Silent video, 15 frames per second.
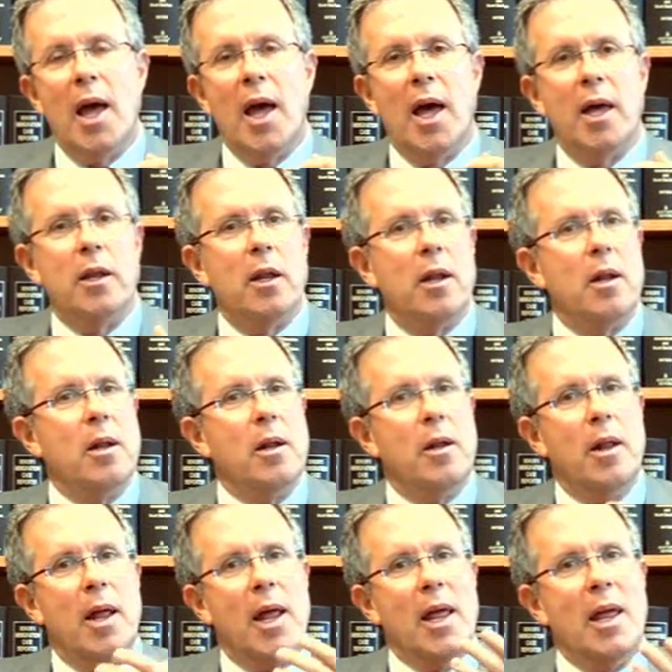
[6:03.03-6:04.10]
And
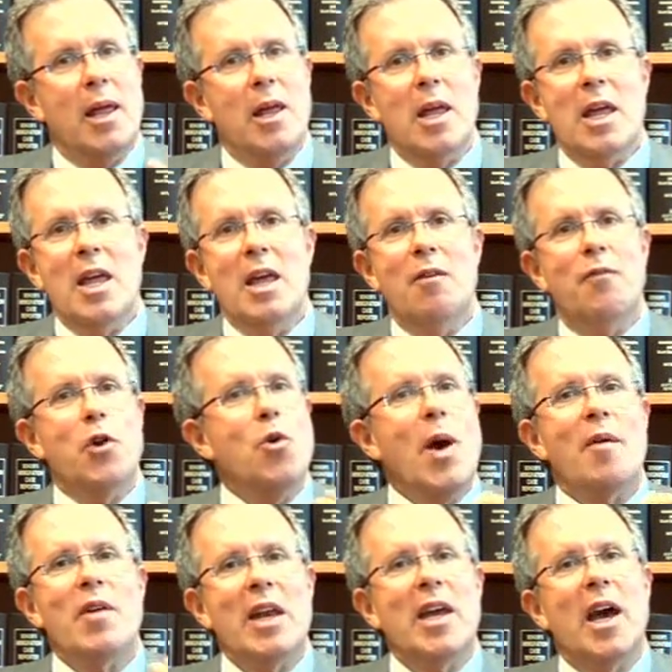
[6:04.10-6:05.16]
if you
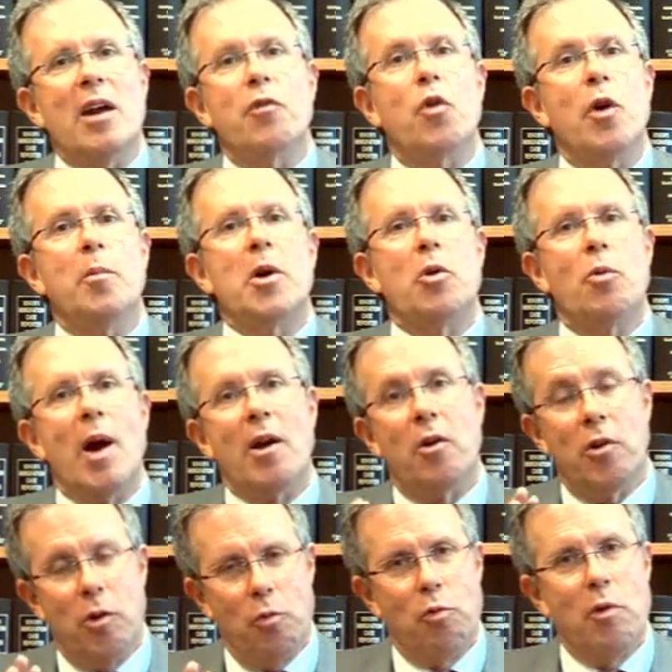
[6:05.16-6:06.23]
have any kind of criminal
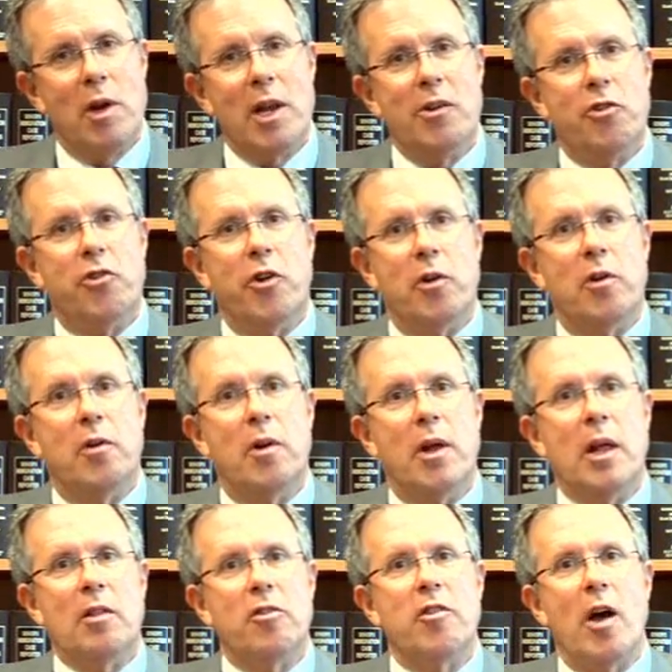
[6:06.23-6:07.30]
record, you really should
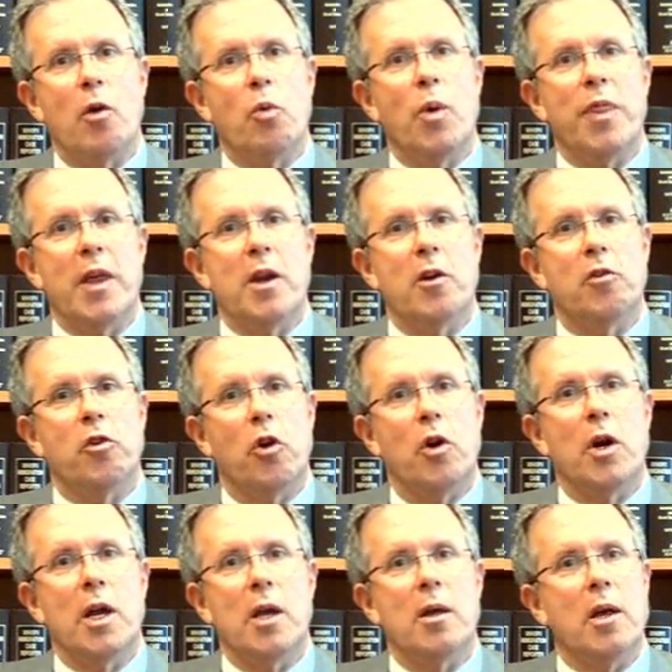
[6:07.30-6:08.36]
consult with an
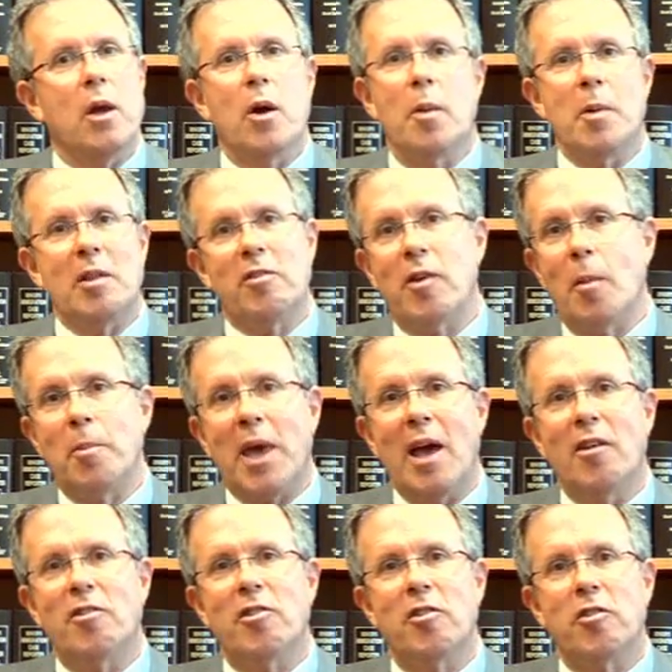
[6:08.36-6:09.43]
attorney. And I mean, some
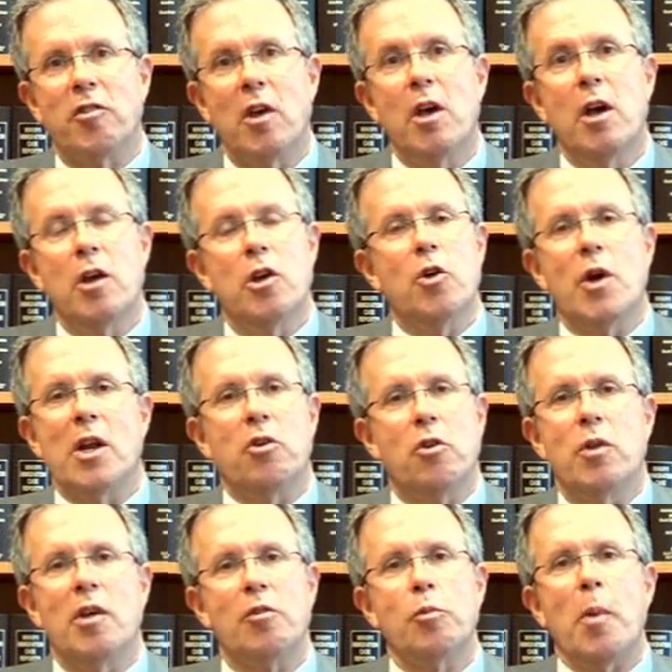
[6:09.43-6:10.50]
cases you can
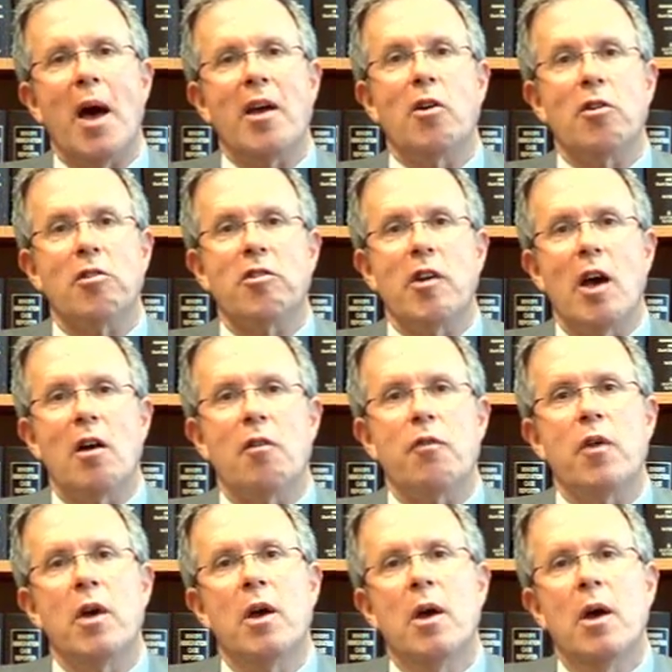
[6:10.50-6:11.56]
do this by yourself.